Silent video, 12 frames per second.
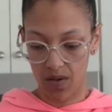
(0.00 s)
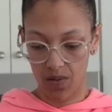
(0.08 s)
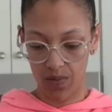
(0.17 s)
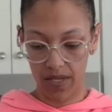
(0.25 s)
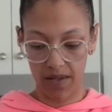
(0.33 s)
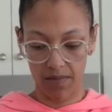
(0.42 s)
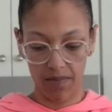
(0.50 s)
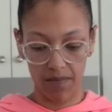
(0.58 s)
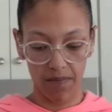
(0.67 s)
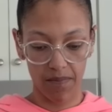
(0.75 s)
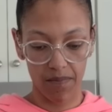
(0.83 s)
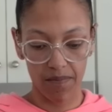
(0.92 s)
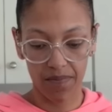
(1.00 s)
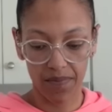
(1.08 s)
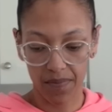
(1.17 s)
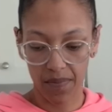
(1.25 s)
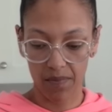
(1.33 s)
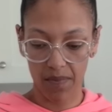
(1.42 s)
we can
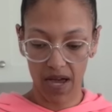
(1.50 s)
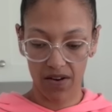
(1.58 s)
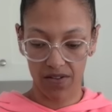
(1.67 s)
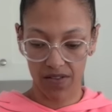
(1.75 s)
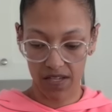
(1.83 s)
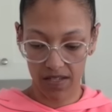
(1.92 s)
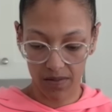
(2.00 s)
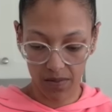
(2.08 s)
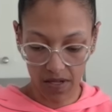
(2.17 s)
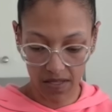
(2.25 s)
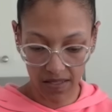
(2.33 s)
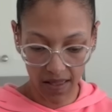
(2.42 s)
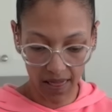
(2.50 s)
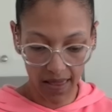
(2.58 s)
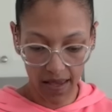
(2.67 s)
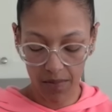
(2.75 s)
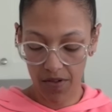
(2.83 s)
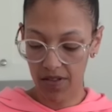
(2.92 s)
bottle these ones and
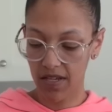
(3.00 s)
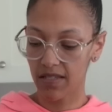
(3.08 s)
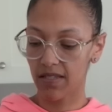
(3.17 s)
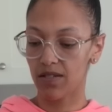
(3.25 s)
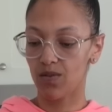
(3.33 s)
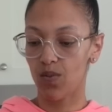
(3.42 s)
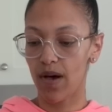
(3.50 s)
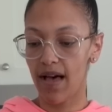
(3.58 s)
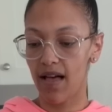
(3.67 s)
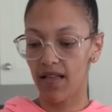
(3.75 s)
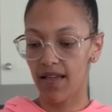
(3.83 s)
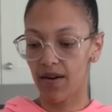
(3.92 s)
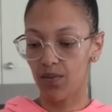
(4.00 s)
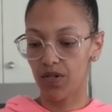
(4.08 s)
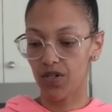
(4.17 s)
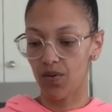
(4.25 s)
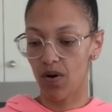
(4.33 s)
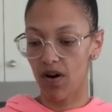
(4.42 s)
label these as well. And when
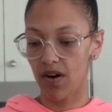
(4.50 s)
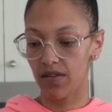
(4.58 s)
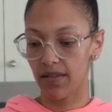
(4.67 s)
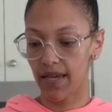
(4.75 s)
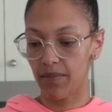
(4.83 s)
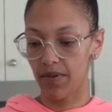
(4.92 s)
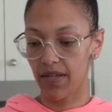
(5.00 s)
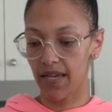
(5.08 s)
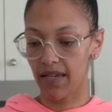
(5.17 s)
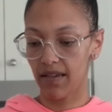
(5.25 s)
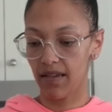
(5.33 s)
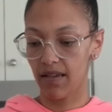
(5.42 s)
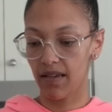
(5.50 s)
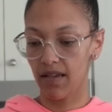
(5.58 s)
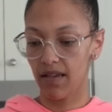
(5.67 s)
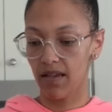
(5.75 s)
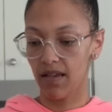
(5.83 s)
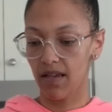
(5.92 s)
you are labeling
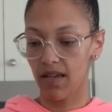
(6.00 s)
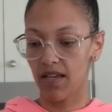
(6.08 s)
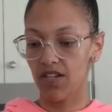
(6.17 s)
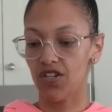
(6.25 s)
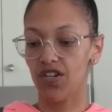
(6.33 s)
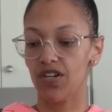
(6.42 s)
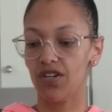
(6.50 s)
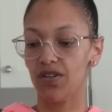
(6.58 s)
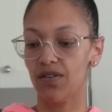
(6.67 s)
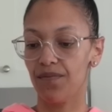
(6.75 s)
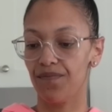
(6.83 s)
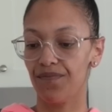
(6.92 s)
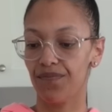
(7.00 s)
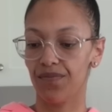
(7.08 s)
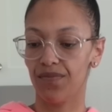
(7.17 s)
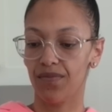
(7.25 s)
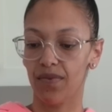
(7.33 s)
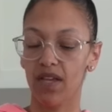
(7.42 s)
your
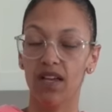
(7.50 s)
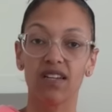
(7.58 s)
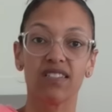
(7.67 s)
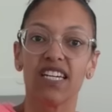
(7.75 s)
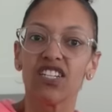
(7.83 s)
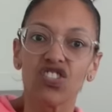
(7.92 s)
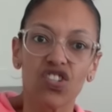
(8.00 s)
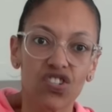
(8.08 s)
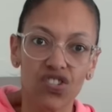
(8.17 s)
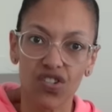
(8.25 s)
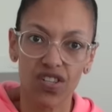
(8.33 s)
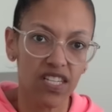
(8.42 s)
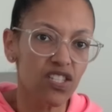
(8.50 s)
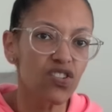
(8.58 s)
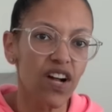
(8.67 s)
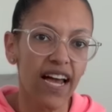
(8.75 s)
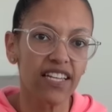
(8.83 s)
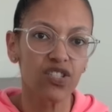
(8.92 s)
tinctures or
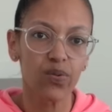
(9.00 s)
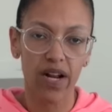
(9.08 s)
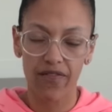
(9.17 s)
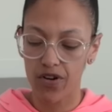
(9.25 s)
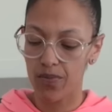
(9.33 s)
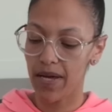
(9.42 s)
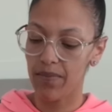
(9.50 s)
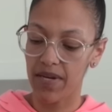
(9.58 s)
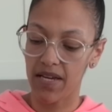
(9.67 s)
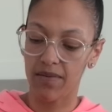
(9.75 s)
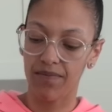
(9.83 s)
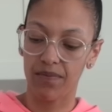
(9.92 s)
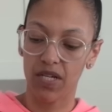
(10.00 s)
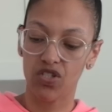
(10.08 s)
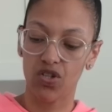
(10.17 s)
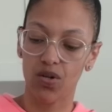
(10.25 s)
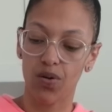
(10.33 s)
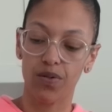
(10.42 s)
glycerites or whatever it may be, make sure
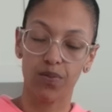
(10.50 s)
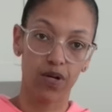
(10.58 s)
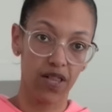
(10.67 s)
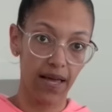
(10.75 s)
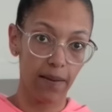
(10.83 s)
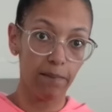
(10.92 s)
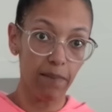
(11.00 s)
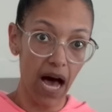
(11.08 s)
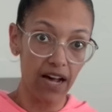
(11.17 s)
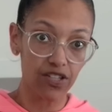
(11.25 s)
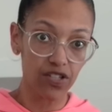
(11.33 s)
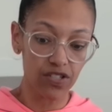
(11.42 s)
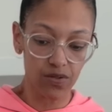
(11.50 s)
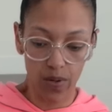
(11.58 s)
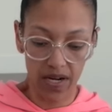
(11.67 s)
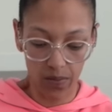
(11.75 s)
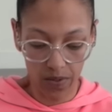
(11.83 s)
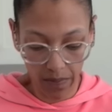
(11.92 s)
you always put like bottled
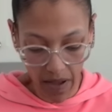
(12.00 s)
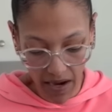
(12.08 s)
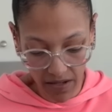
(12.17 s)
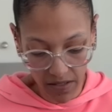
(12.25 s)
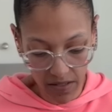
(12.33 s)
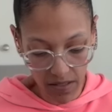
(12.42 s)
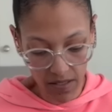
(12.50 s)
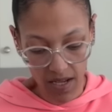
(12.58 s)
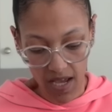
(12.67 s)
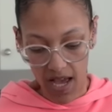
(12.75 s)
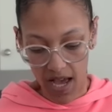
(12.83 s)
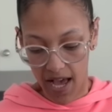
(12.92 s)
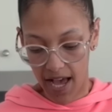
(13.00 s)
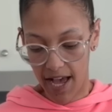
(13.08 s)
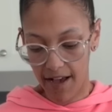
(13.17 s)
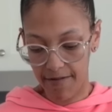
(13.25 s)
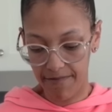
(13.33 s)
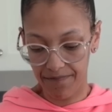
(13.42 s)
when it was bottled.
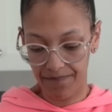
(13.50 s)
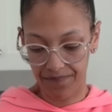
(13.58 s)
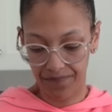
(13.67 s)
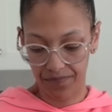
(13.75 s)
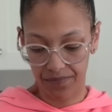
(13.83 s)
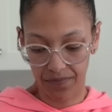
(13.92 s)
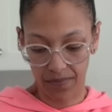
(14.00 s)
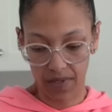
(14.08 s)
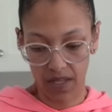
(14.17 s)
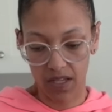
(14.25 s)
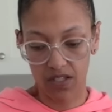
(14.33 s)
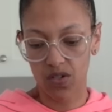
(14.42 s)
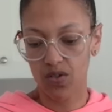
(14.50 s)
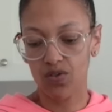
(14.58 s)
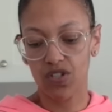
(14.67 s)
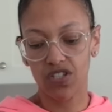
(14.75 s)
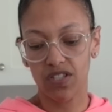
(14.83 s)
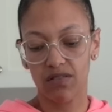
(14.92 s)
So you
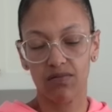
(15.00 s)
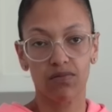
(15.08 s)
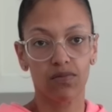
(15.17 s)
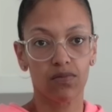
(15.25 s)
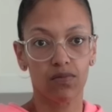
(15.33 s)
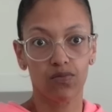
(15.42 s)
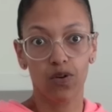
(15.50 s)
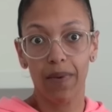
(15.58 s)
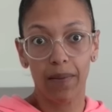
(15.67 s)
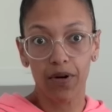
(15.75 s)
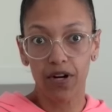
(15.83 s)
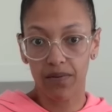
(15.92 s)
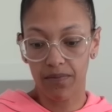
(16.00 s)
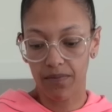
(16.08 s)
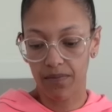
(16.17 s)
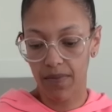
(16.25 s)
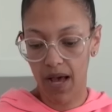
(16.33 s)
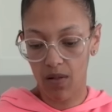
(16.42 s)
just remember
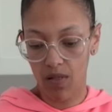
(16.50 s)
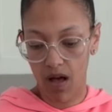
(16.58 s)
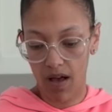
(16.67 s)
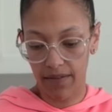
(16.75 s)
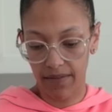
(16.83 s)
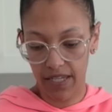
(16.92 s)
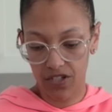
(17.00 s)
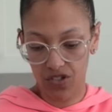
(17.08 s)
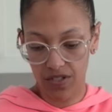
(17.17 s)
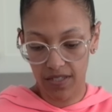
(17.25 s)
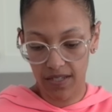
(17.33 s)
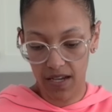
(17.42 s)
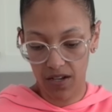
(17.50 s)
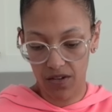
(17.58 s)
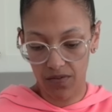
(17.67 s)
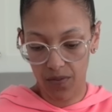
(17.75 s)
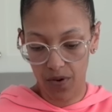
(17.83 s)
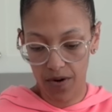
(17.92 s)
how long it should stay
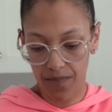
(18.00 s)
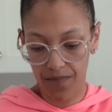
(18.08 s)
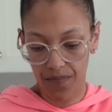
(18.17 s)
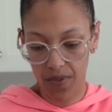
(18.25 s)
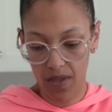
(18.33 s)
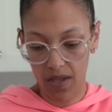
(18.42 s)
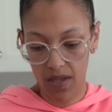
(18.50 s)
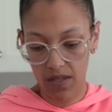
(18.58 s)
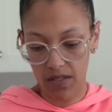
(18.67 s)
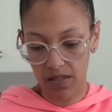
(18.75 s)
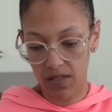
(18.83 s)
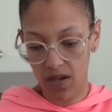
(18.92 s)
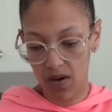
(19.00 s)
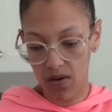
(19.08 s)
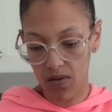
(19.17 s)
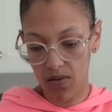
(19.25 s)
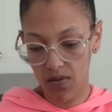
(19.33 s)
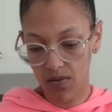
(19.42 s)
good for.
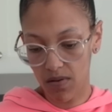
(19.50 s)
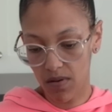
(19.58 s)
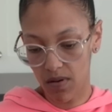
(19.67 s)
So